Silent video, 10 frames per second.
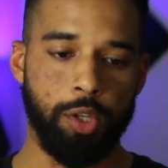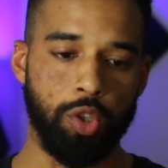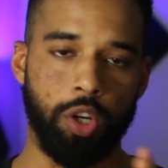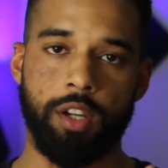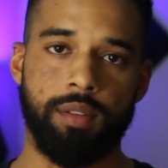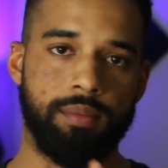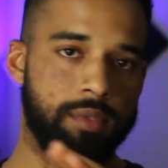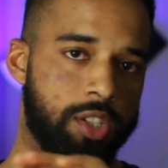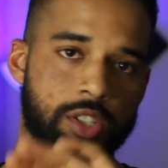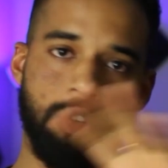look,
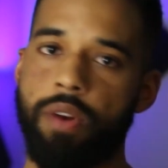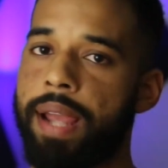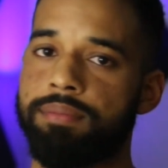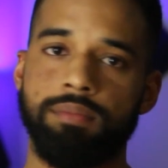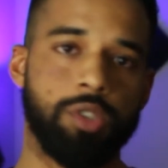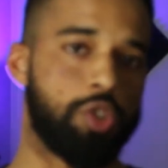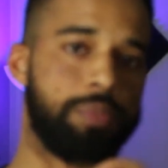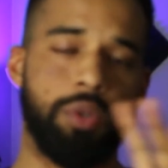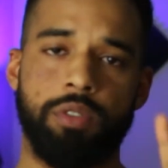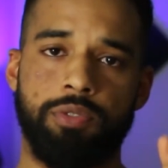this is great. This is
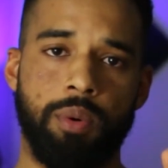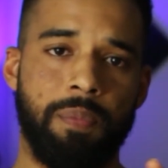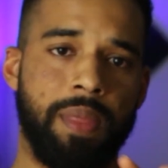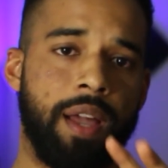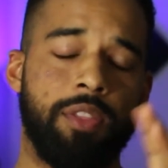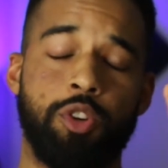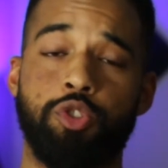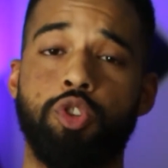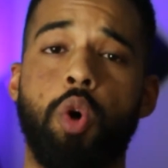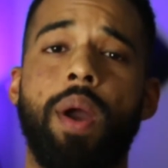beautiful.
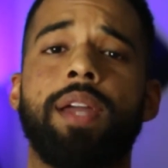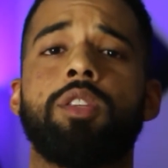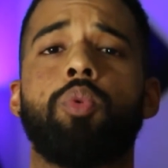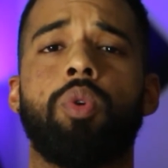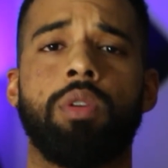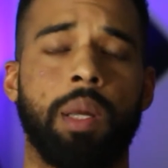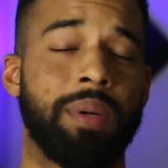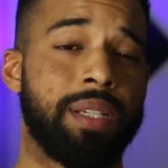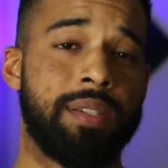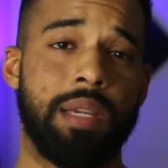There's no way in the world I'm
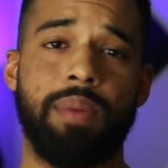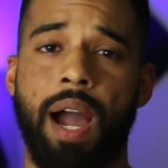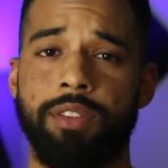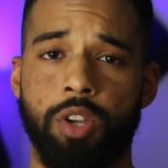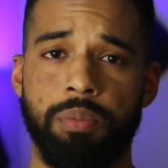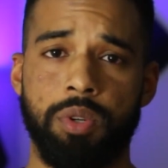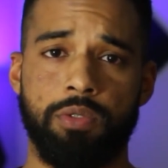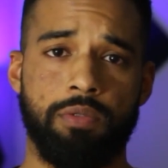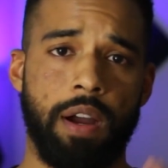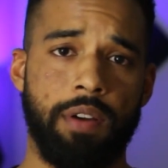going to sit behind the computer
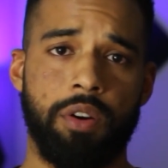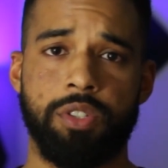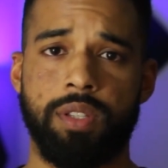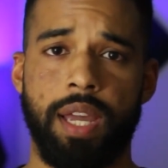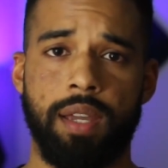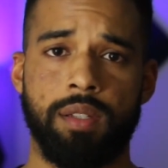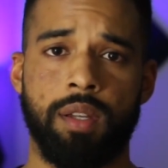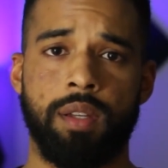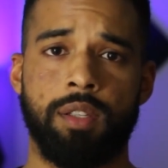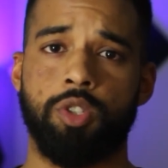for 5 hours a day
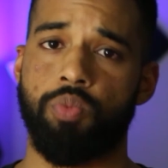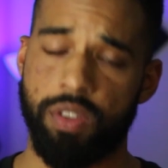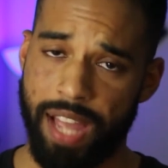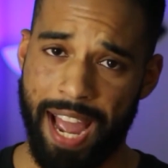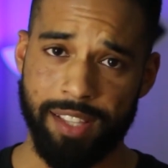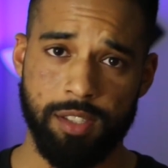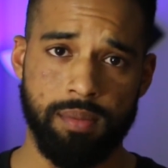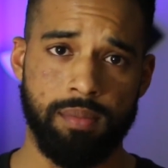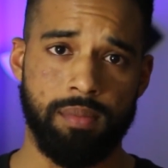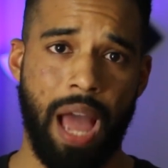to run ads.
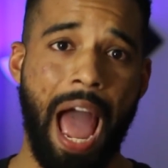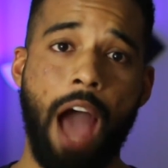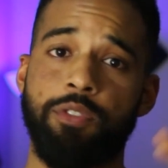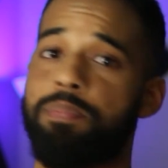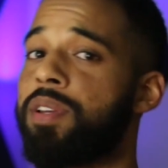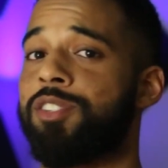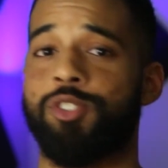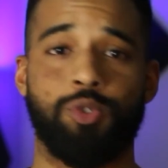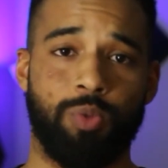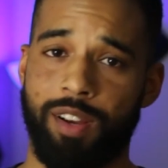I have a business
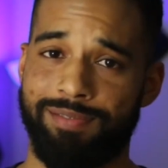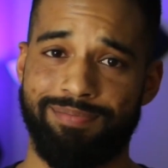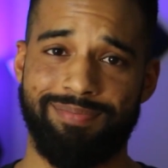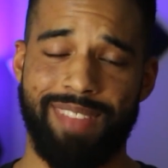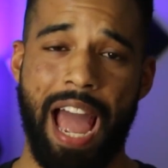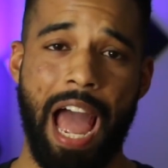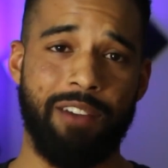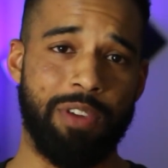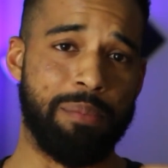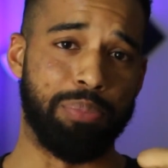to run. I
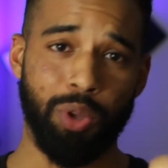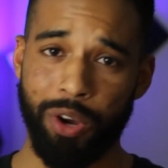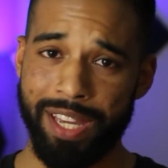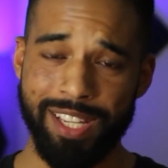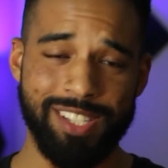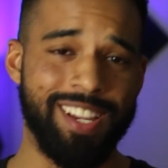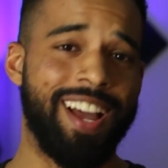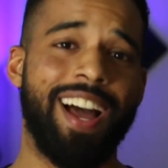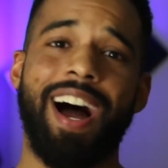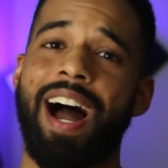have employees.
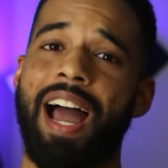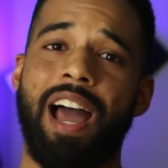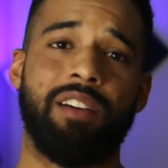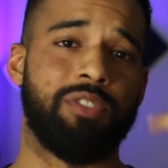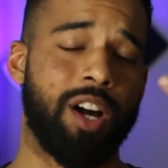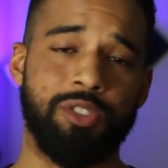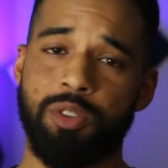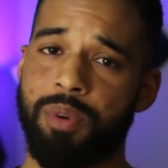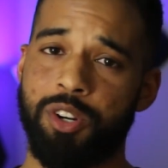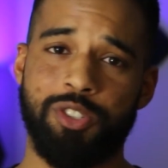I have
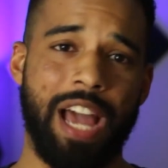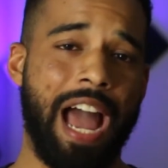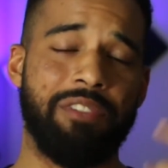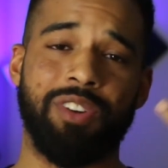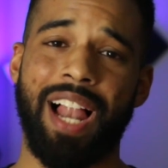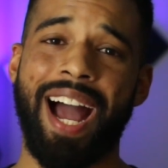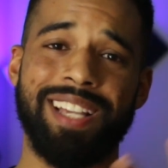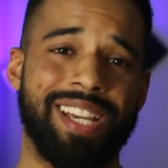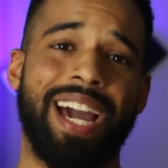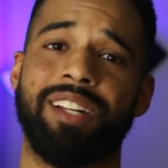customers. I have
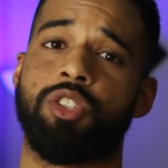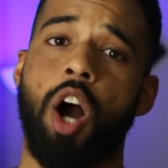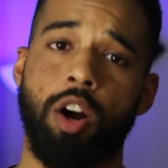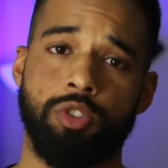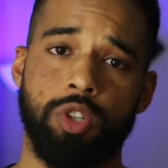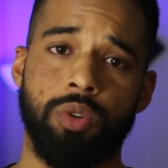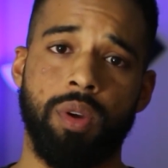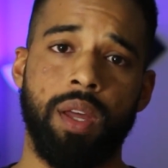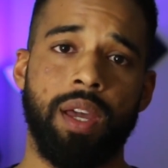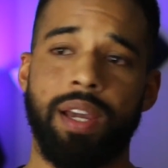clients I got to talk to.
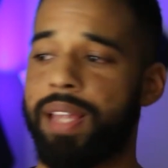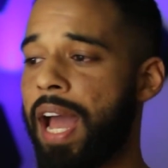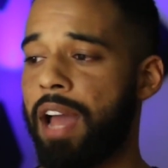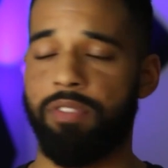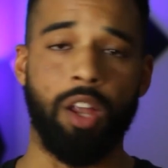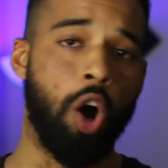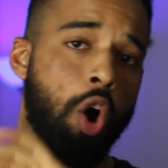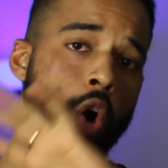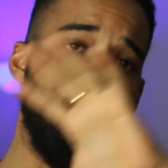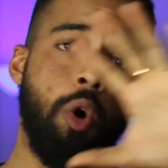And I have a
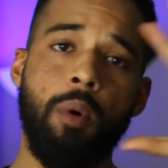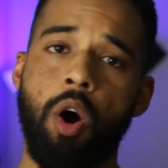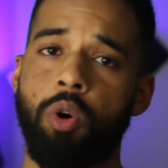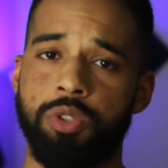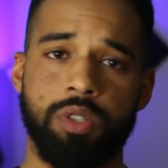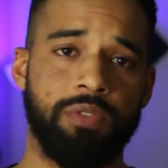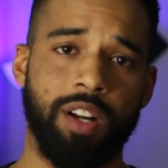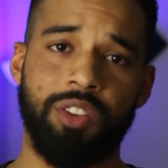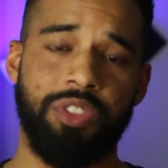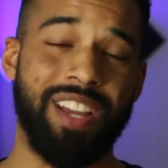whole host of
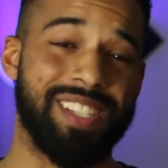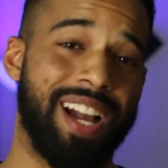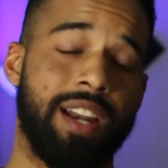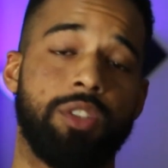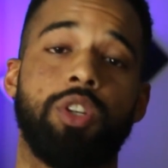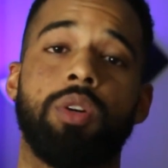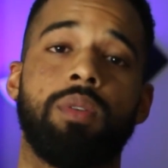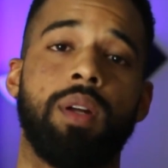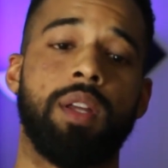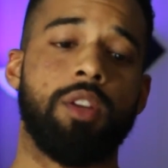other things I got to do.
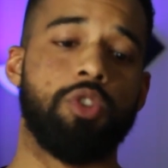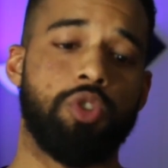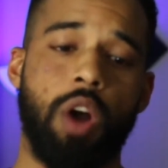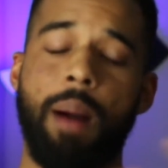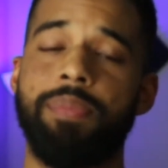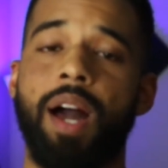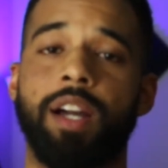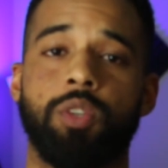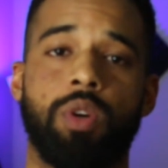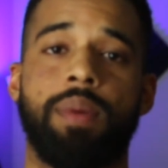So I'm not
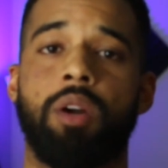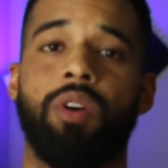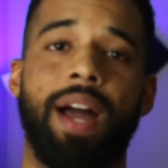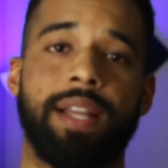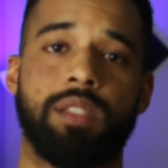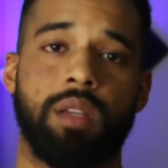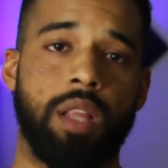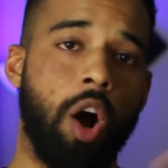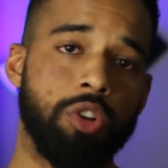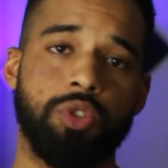going to run my own ads. And
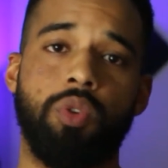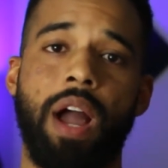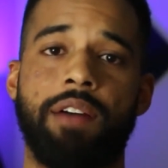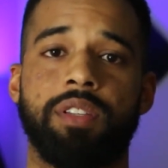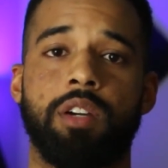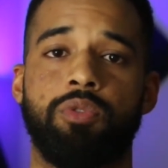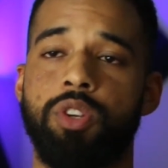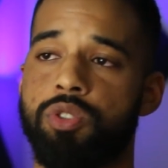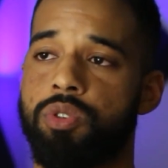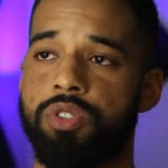I also don't have enough
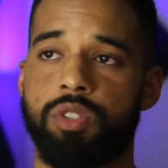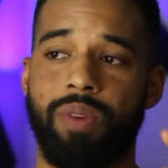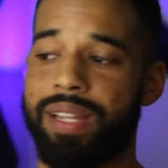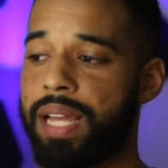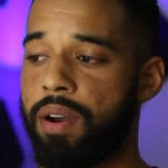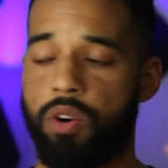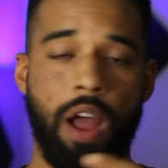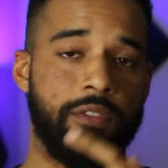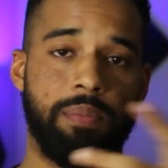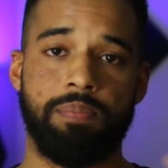resources right now. I don't
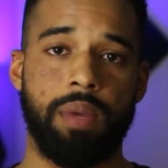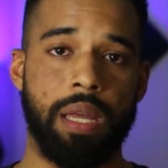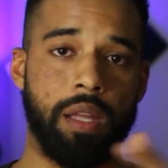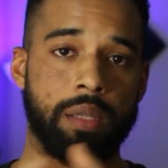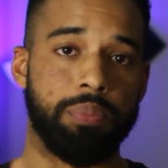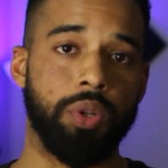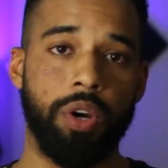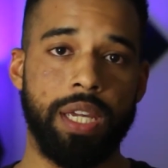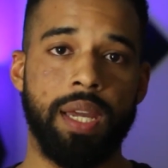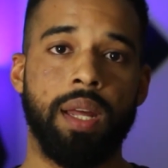have an
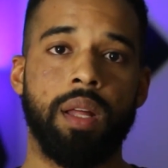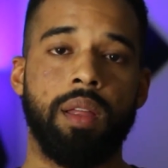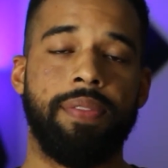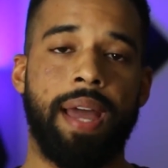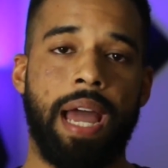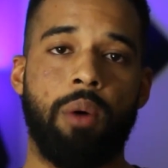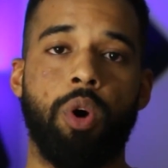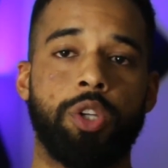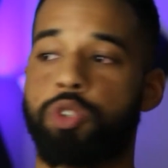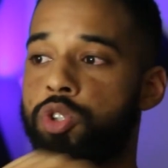employee that I
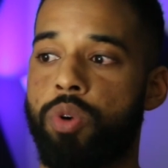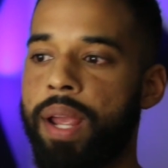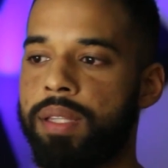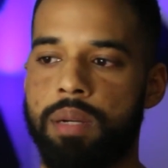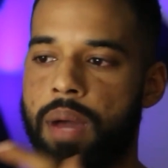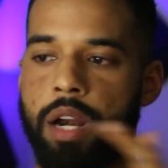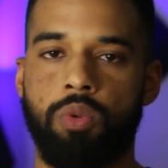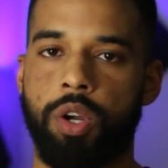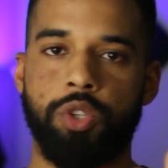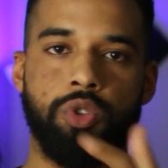want you to train them. I don't
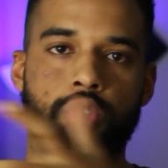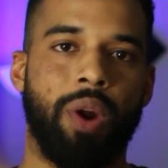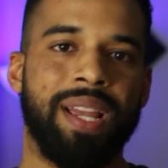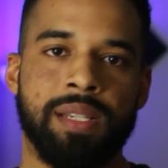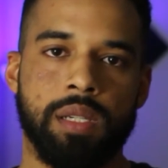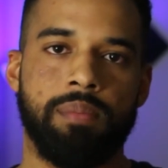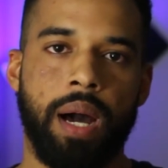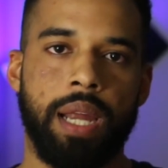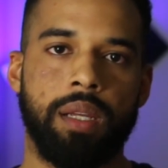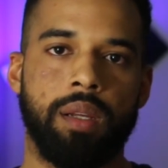want you to train
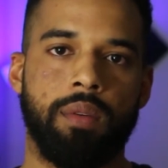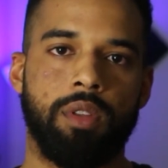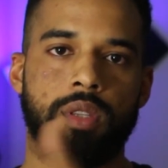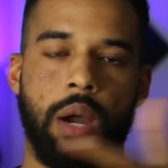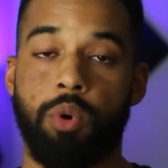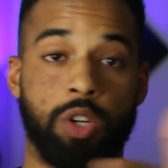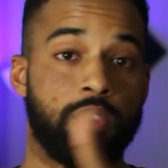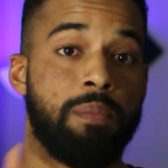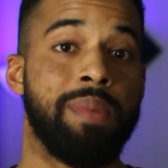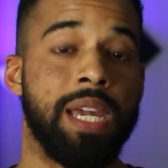somebody that works
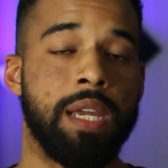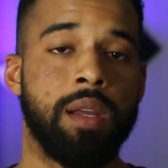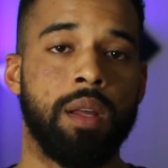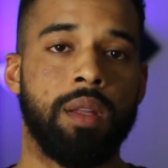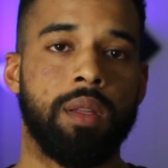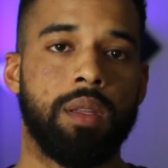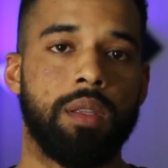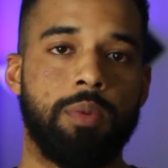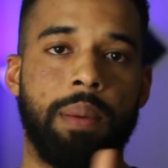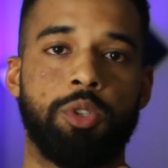for me
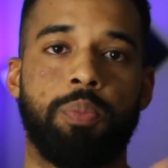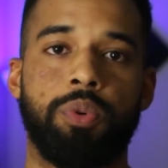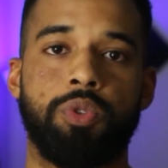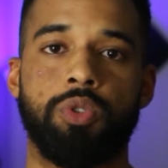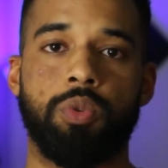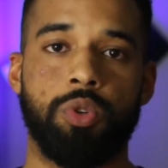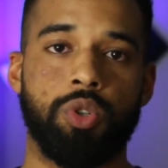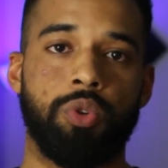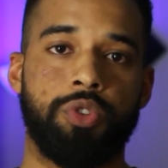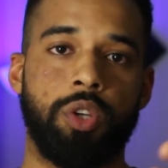to be able to produce the
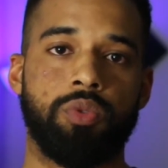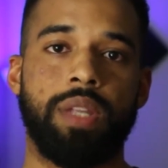results that you do